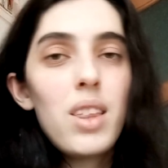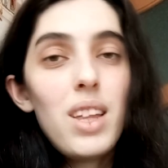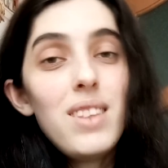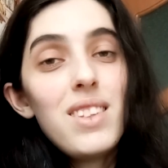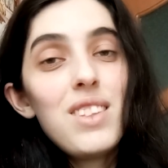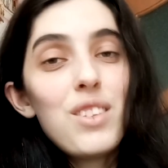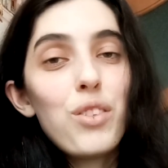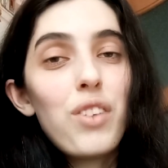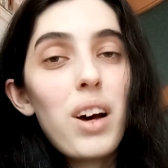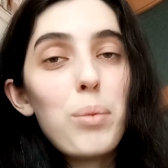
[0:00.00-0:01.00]
That's it so
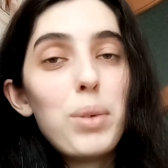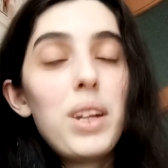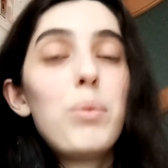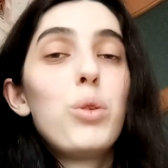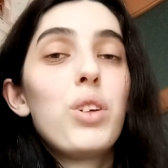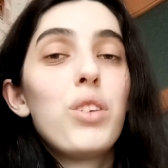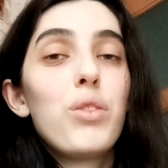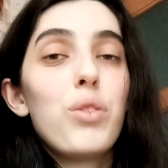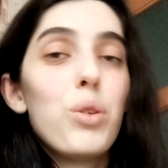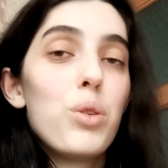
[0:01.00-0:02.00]
far, but I'm looking
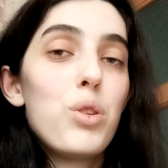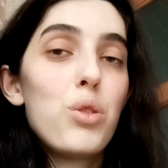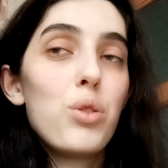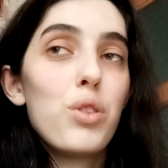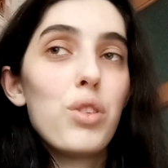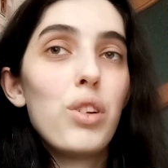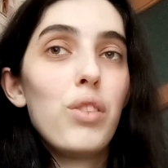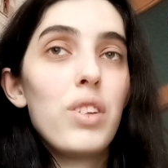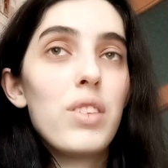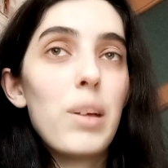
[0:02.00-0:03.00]
forward to
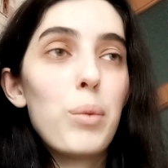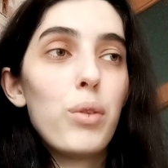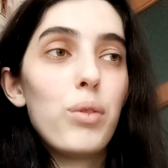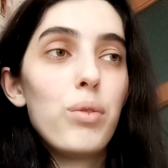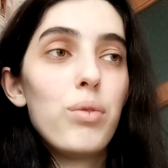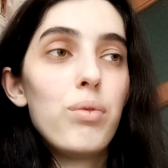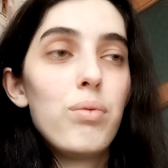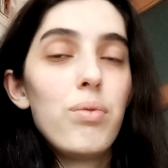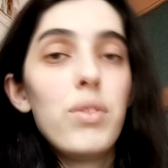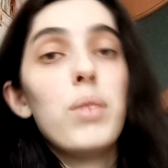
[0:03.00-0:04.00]
resolving some of
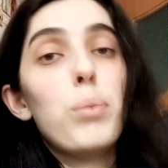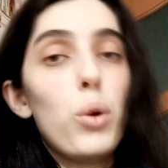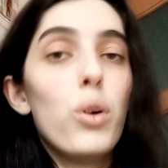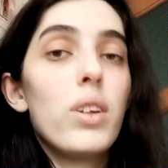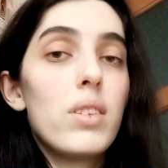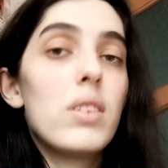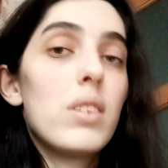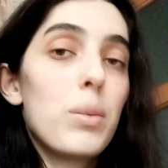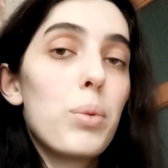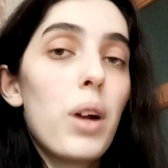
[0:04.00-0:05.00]
the more
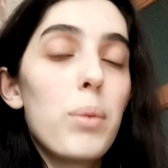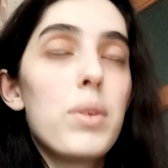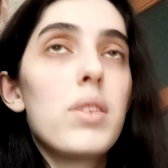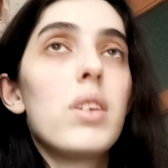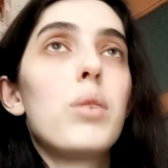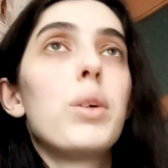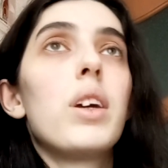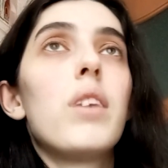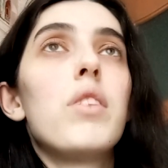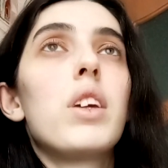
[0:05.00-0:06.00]
existing problems that we
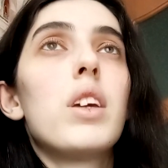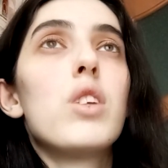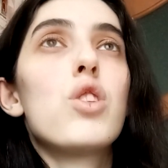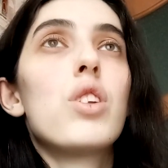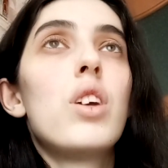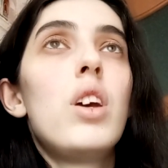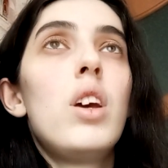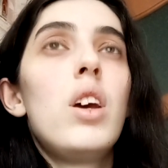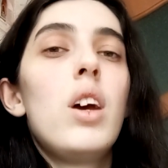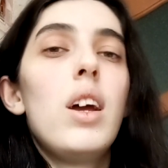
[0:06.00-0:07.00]
have in the kitchen.
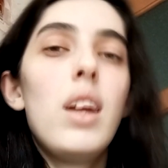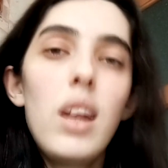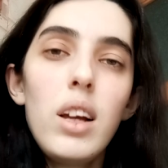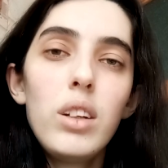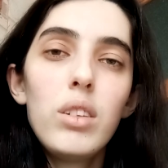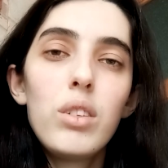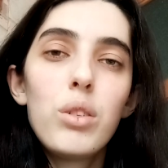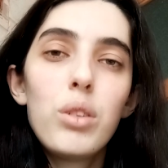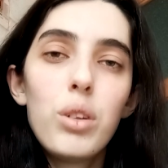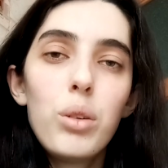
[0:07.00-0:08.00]
And I'd like to
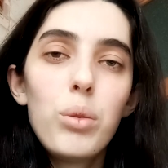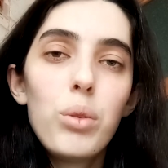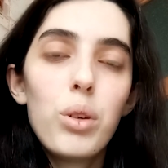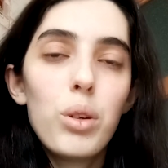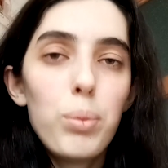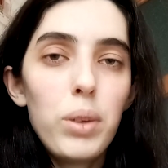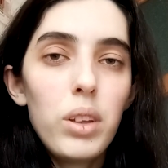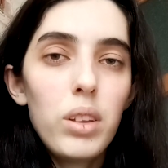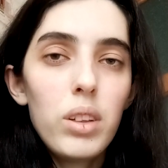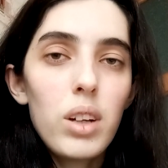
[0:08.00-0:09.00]
know your
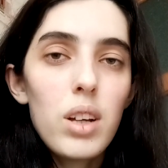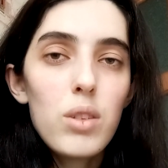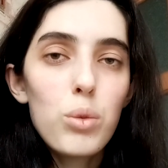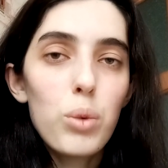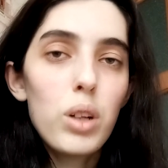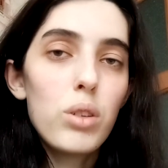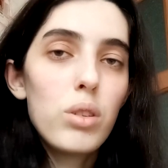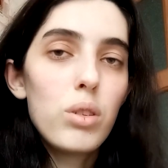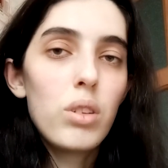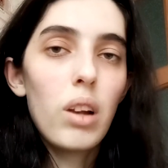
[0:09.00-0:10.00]
opinion, guys. What
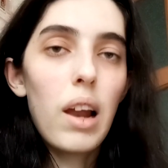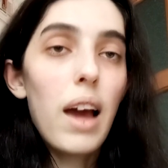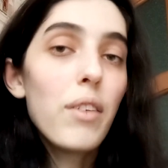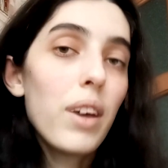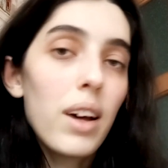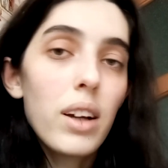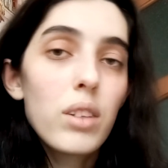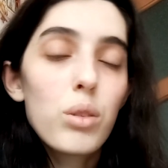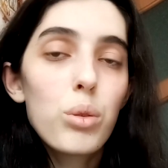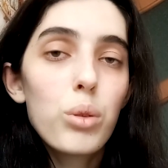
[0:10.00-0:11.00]
life
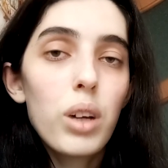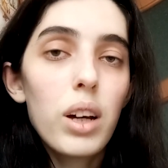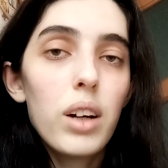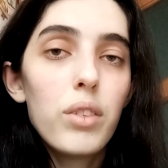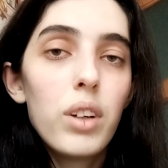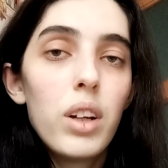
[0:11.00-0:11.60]
hacks do you have?